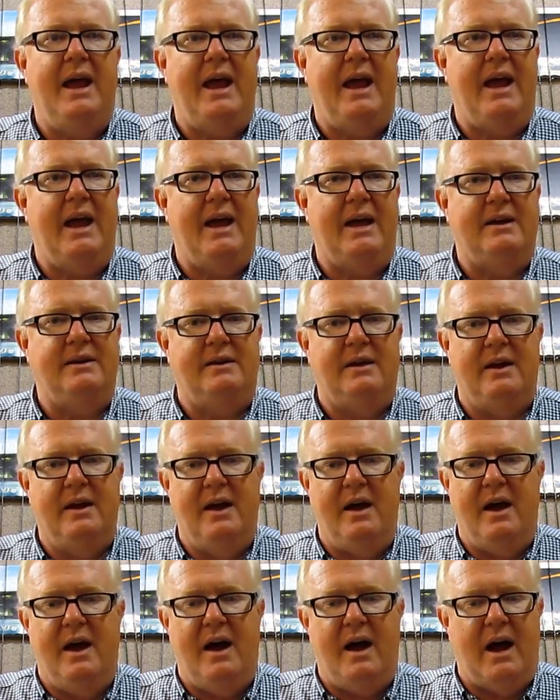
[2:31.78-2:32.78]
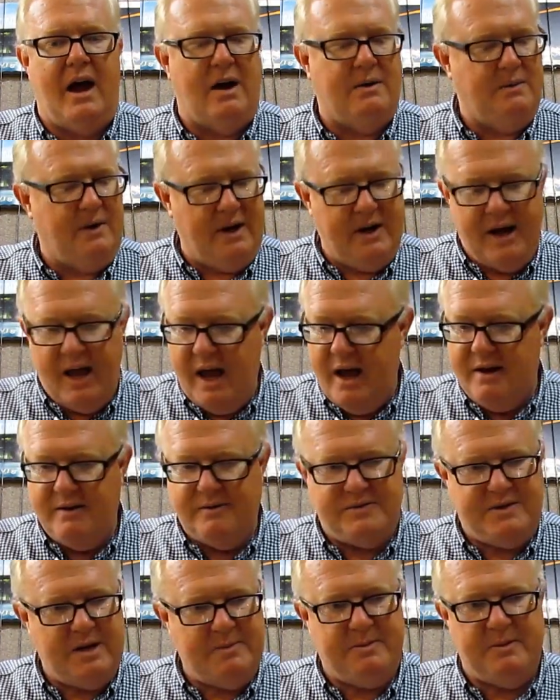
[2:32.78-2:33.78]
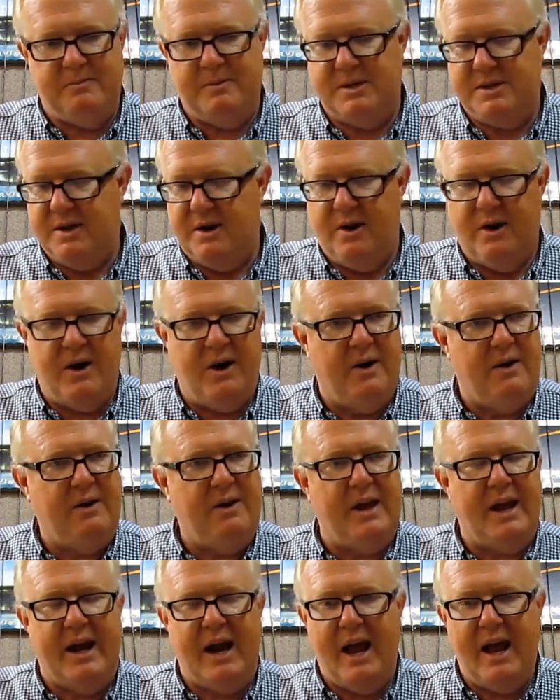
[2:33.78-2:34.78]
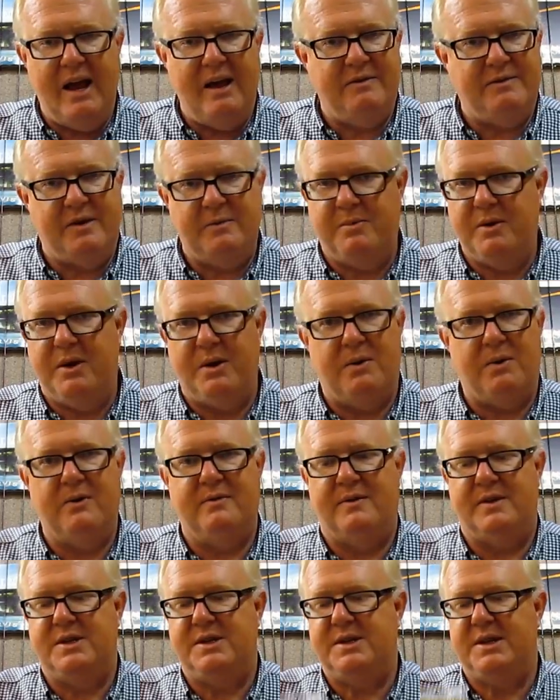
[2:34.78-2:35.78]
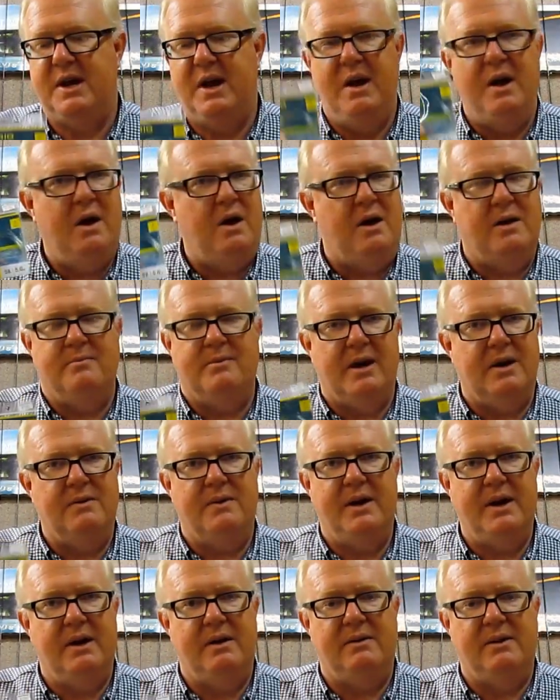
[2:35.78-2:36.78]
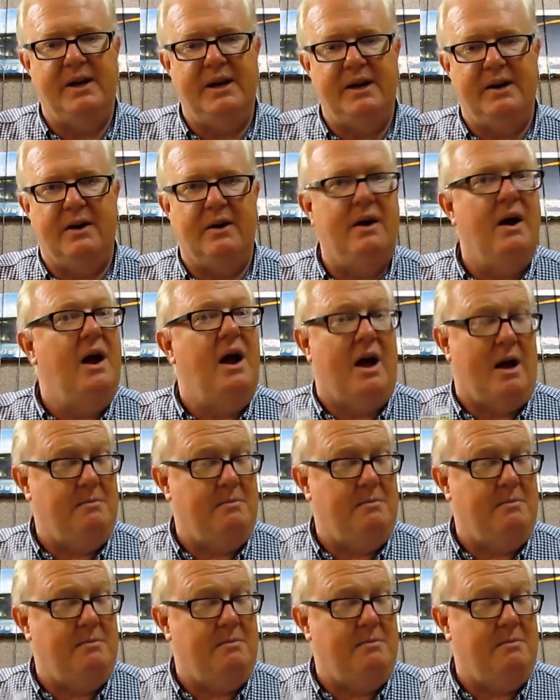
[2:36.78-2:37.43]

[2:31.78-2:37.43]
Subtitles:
and I run out of tippet material and I have to put Orvis on my Rio leader,